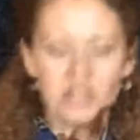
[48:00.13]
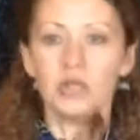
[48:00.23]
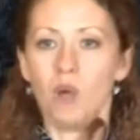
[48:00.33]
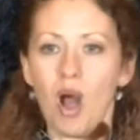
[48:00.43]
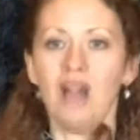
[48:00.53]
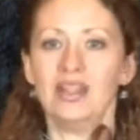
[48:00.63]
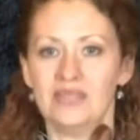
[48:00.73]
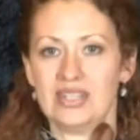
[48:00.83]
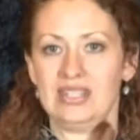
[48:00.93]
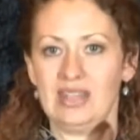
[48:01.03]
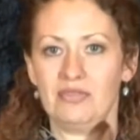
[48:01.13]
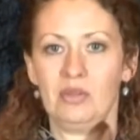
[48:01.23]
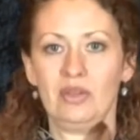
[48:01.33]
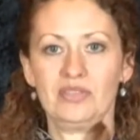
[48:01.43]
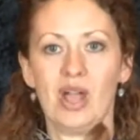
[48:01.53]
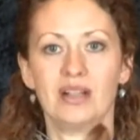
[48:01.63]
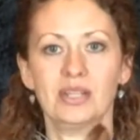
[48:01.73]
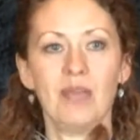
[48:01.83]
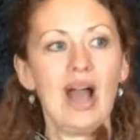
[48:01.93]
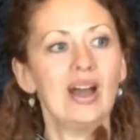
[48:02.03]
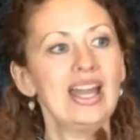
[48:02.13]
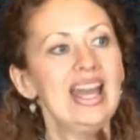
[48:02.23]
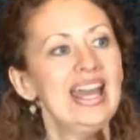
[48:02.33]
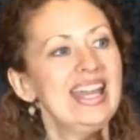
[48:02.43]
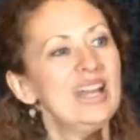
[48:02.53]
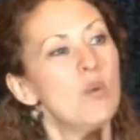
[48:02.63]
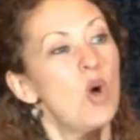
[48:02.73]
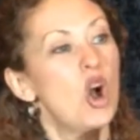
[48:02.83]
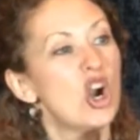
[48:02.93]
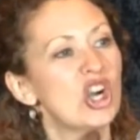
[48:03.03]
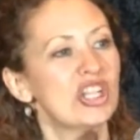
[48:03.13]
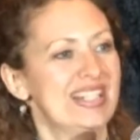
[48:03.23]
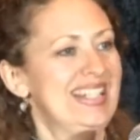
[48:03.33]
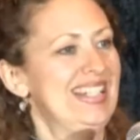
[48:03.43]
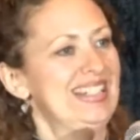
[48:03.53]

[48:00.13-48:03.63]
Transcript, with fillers: all of this stuff that we've talked about, it will hurt